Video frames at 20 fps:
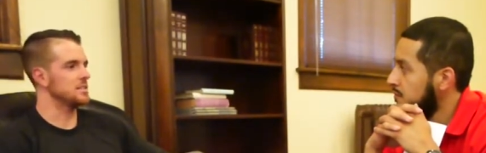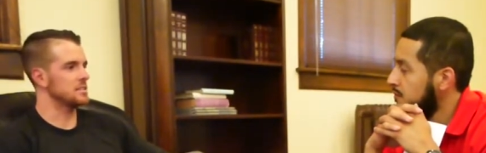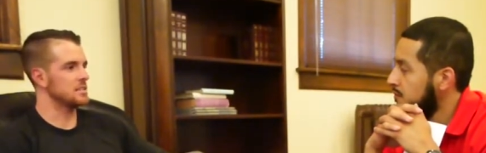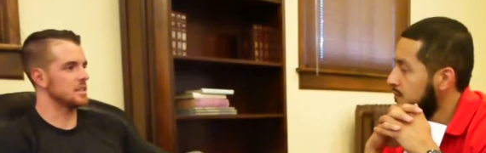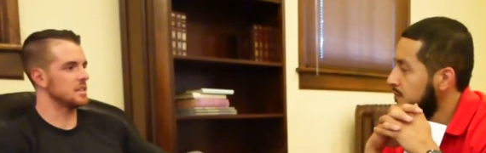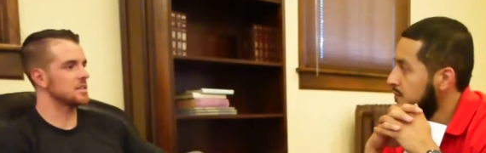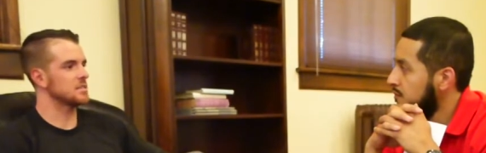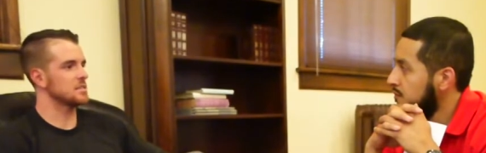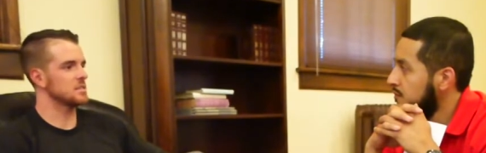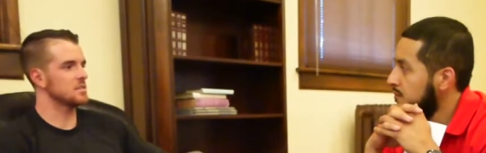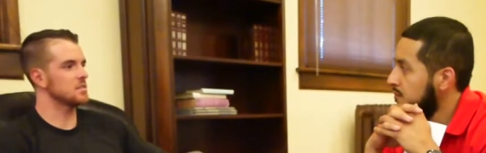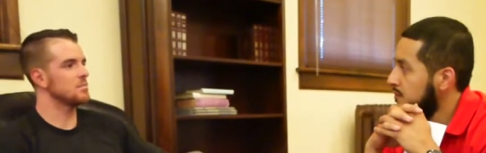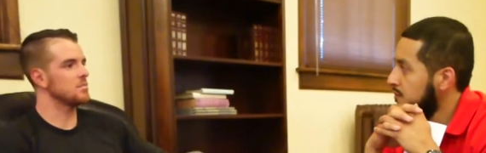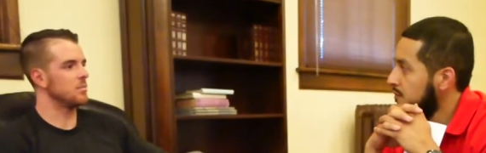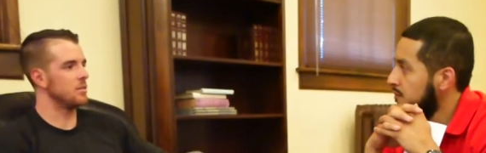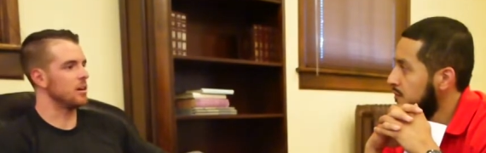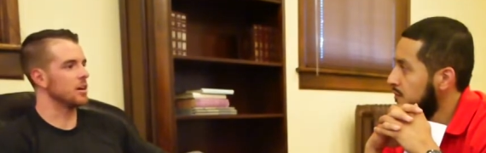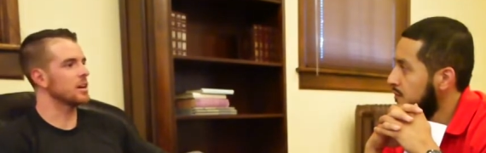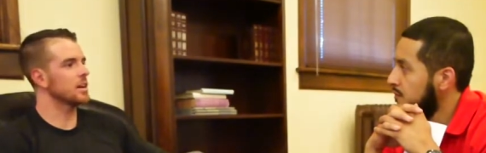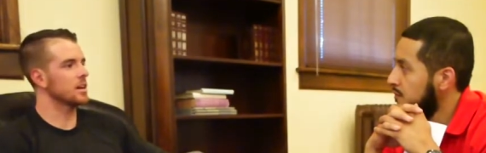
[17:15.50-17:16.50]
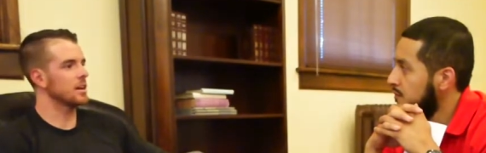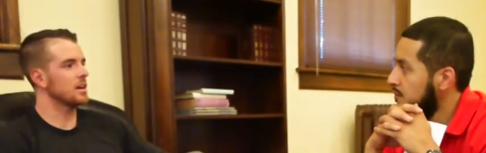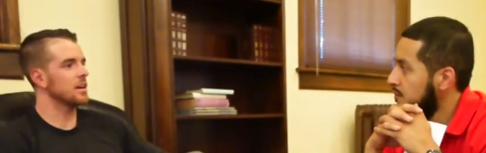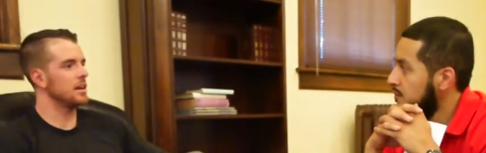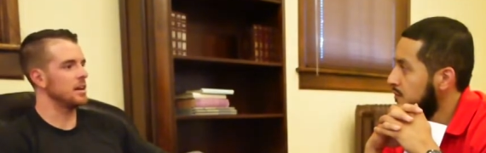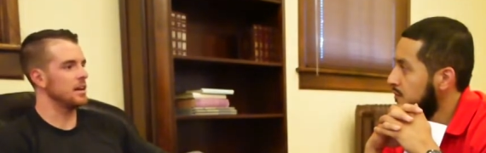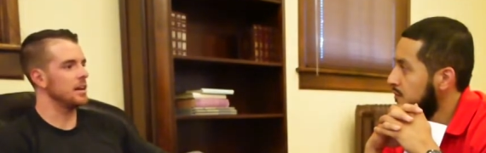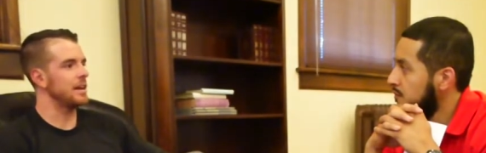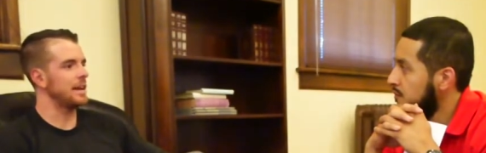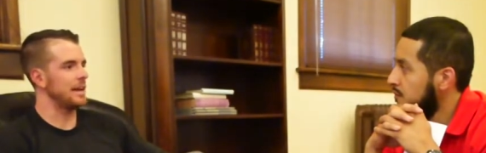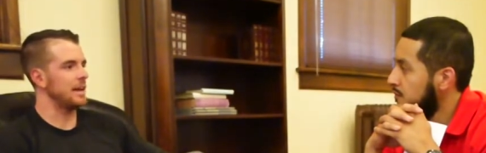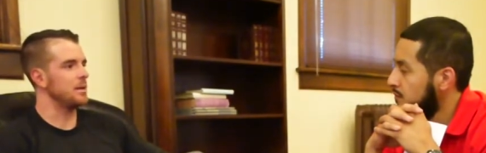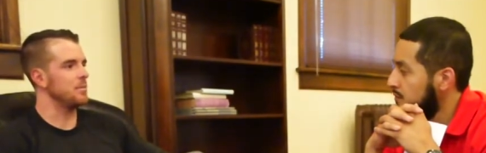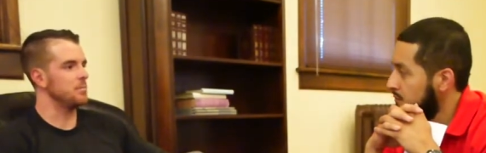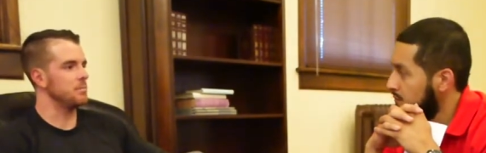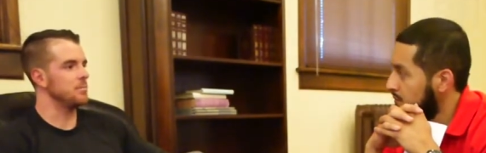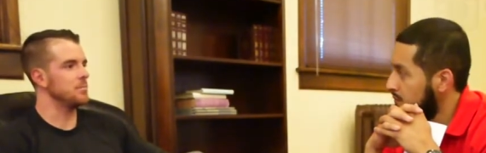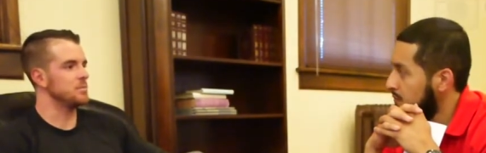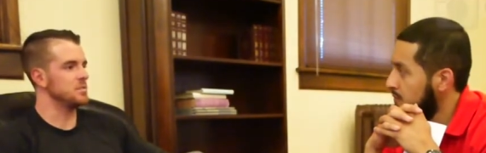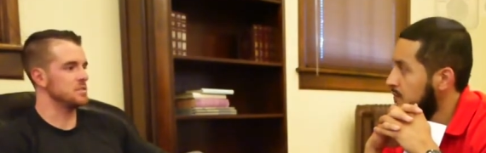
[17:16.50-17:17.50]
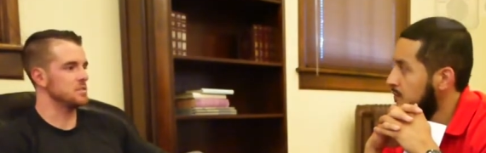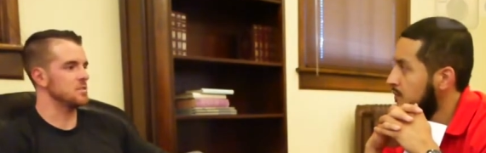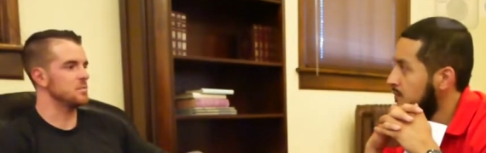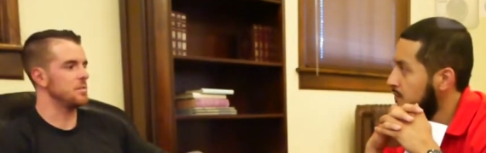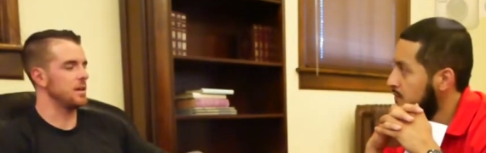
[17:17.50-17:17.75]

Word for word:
Speaker 1: and 6 mark a.m., just